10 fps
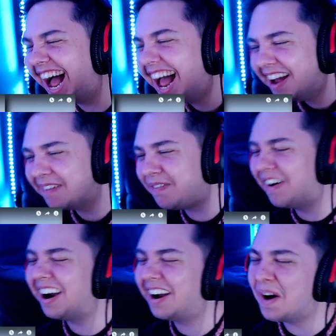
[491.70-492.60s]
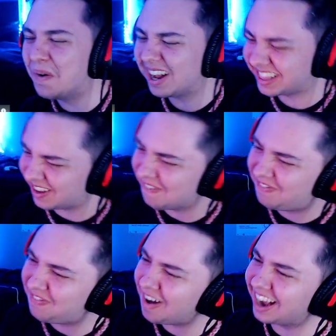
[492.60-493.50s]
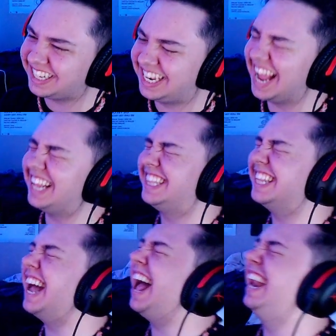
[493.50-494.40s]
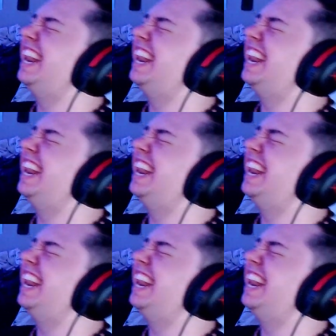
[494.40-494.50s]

Bro, what the fuck did that?